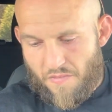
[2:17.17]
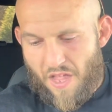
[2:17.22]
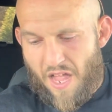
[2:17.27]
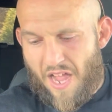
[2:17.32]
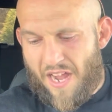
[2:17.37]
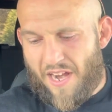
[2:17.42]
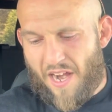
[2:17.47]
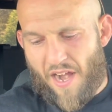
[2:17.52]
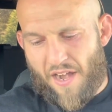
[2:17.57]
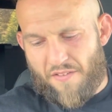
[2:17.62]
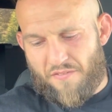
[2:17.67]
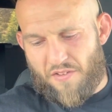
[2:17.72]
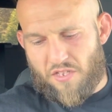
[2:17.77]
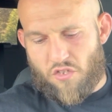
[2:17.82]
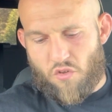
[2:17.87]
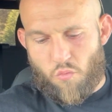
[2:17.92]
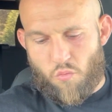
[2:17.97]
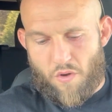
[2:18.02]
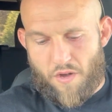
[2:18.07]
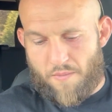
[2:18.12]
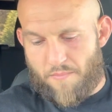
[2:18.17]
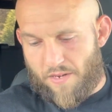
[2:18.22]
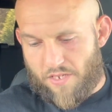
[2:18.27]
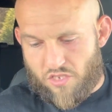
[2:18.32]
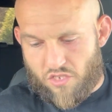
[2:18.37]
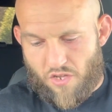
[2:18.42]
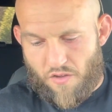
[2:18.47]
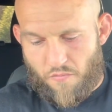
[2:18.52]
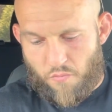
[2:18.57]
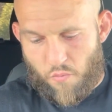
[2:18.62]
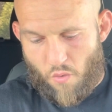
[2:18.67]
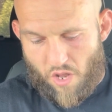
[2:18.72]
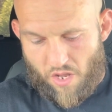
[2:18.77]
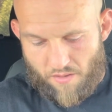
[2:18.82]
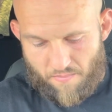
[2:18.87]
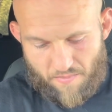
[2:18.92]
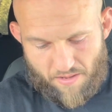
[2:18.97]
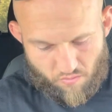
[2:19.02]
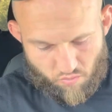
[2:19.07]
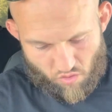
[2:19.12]
I kind of like to wear my stuff while
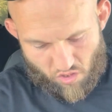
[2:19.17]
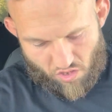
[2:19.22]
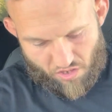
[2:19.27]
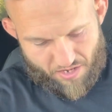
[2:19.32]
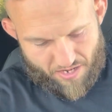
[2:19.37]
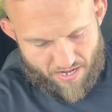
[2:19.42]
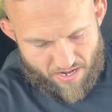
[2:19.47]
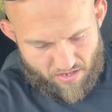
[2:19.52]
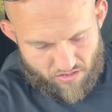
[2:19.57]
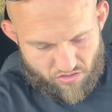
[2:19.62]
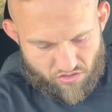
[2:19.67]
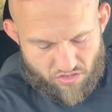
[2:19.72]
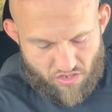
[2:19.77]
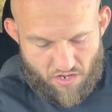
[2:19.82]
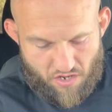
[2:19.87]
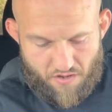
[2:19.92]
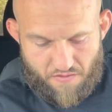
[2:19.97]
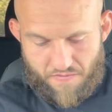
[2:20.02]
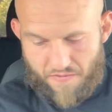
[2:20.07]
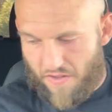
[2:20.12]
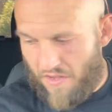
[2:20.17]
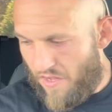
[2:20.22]
I'm like working out and stuff,